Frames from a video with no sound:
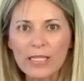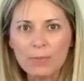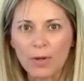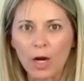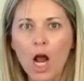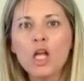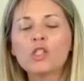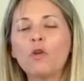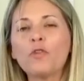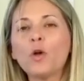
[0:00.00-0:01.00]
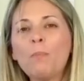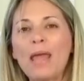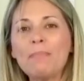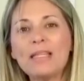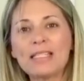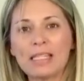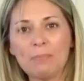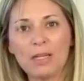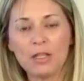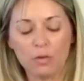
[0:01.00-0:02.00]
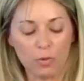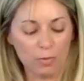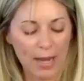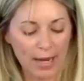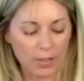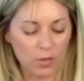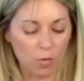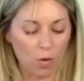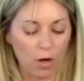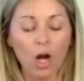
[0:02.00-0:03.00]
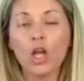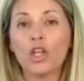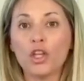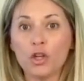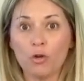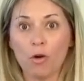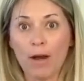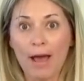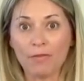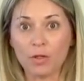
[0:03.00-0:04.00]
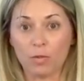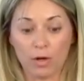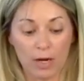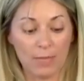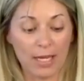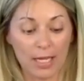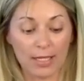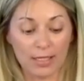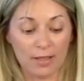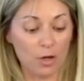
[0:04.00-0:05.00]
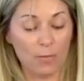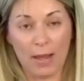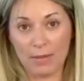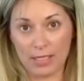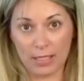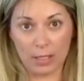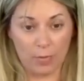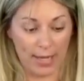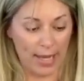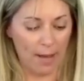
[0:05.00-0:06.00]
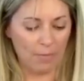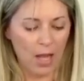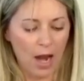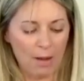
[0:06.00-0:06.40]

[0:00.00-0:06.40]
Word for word: whisper. So if your baby's sleeping in the room next door, you don't have to worry because your baby's not gonna wake up.